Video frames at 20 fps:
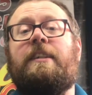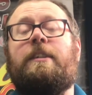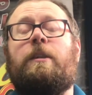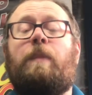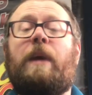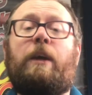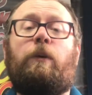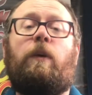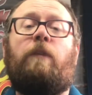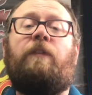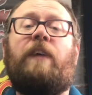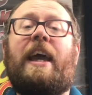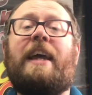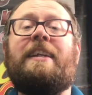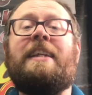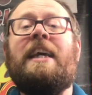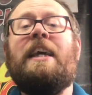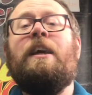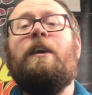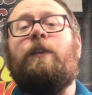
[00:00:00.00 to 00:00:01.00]
As a matter of
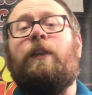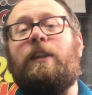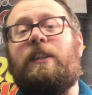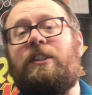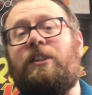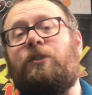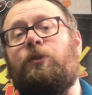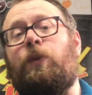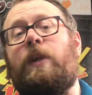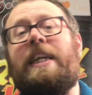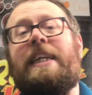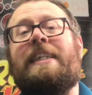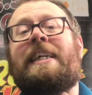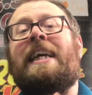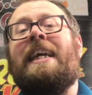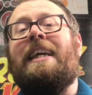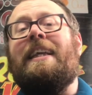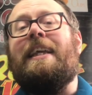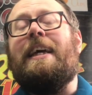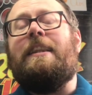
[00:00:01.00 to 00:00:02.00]
fact, the street
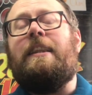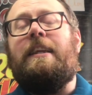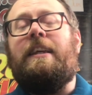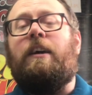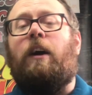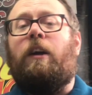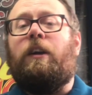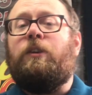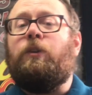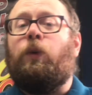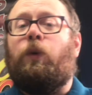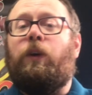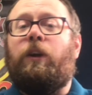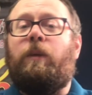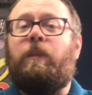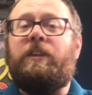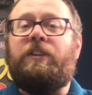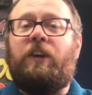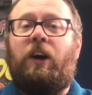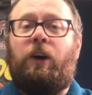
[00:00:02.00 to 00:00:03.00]
that the
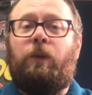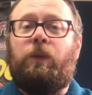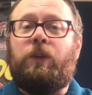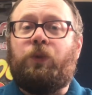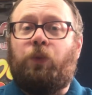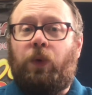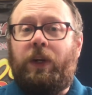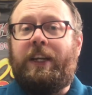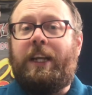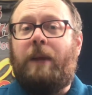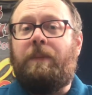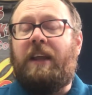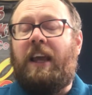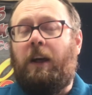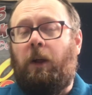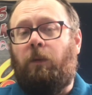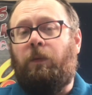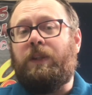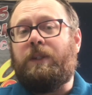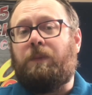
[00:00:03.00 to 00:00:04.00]
auditorium is on was renamed
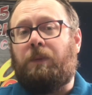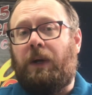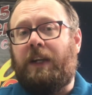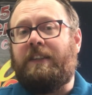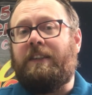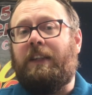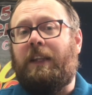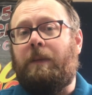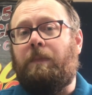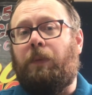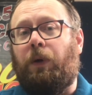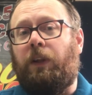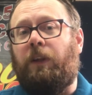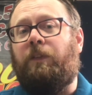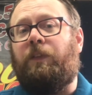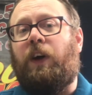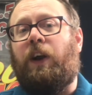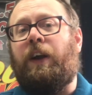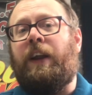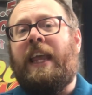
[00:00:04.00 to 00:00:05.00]
Elvis Presley
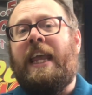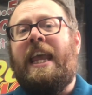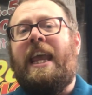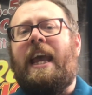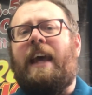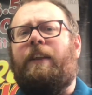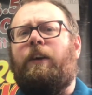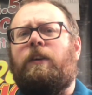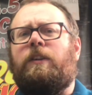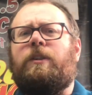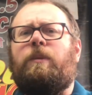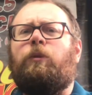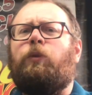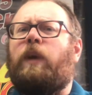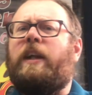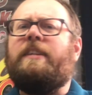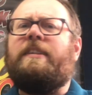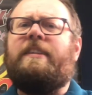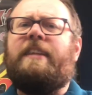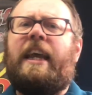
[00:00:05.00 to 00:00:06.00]
Boulevard, and there are some
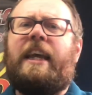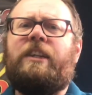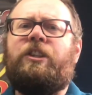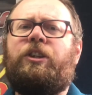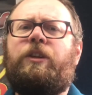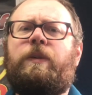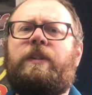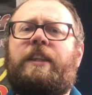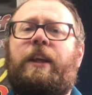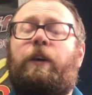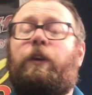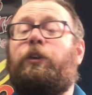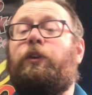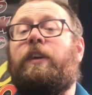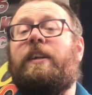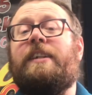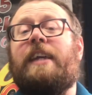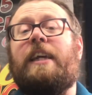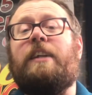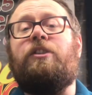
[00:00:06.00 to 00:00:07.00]
great statues there. You
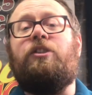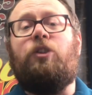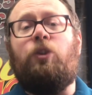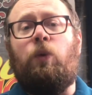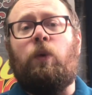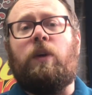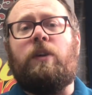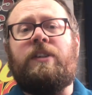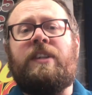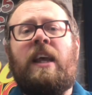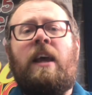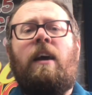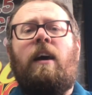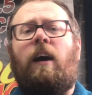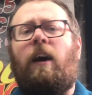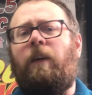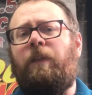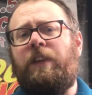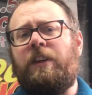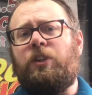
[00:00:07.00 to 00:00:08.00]
can take tours
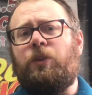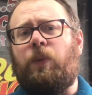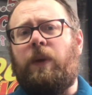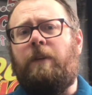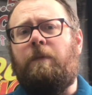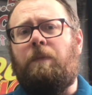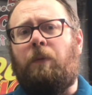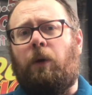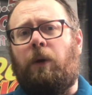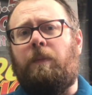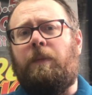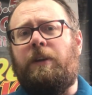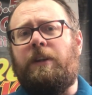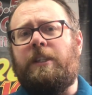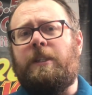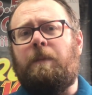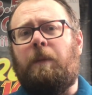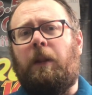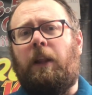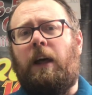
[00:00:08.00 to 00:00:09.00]
of the Shreveport
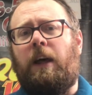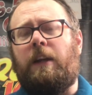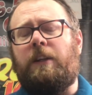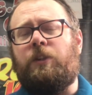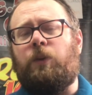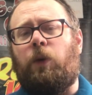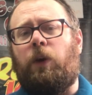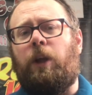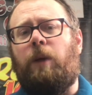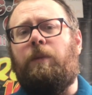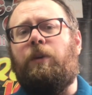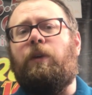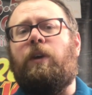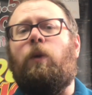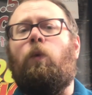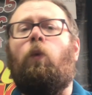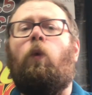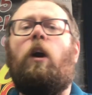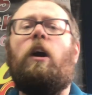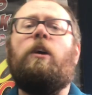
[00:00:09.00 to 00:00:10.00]
Municipal Auditorium. You
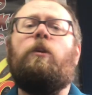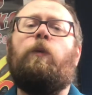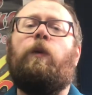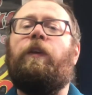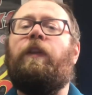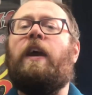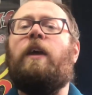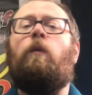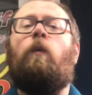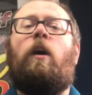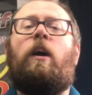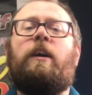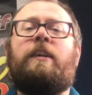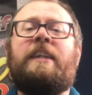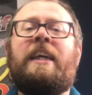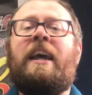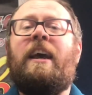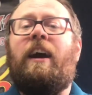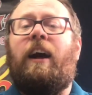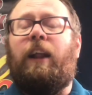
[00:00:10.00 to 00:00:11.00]
can walk where they walked.
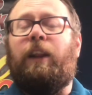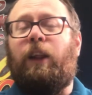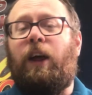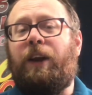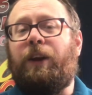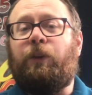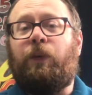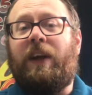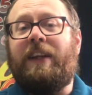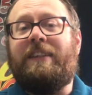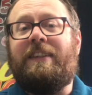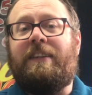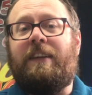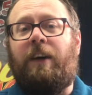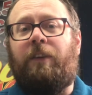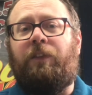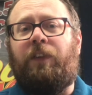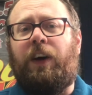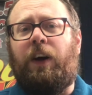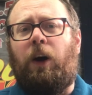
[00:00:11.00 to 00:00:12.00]
A lot of great
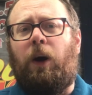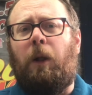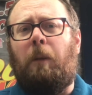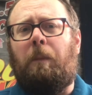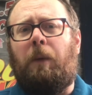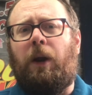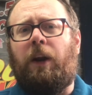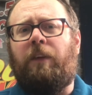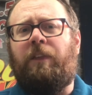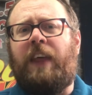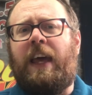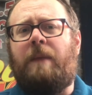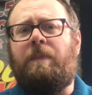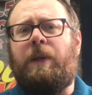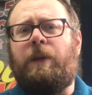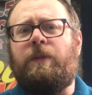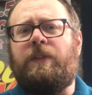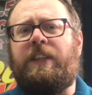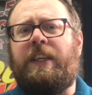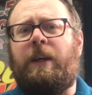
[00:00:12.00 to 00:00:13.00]
stuff, all part of that
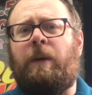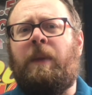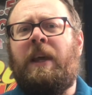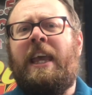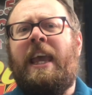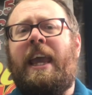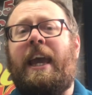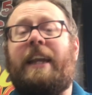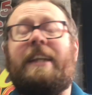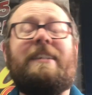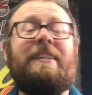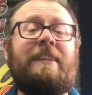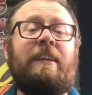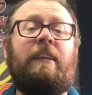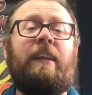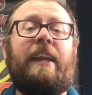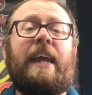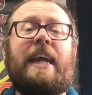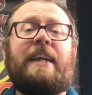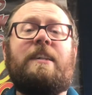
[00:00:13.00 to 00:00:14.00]
museum. And it's
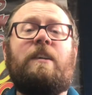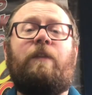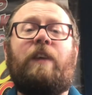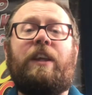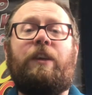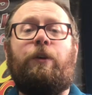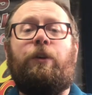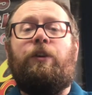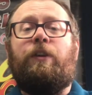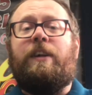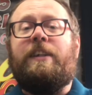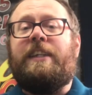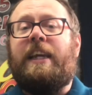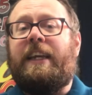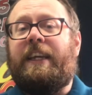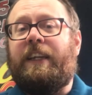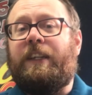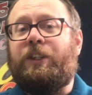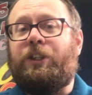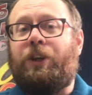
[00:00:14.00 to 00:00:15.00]
still an active venue. You can
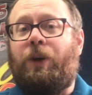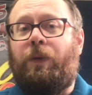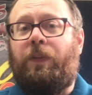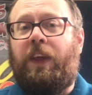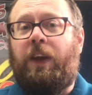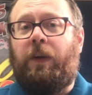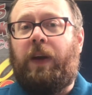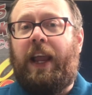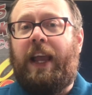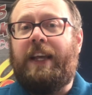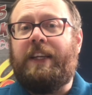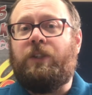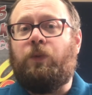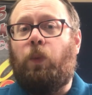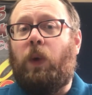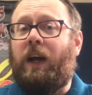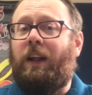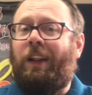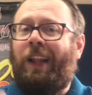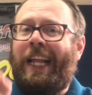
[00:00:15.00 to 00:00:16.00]
take in a show there as
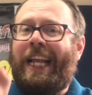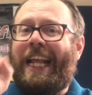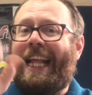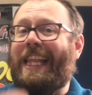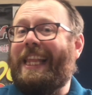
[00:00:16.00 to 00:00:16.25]
well.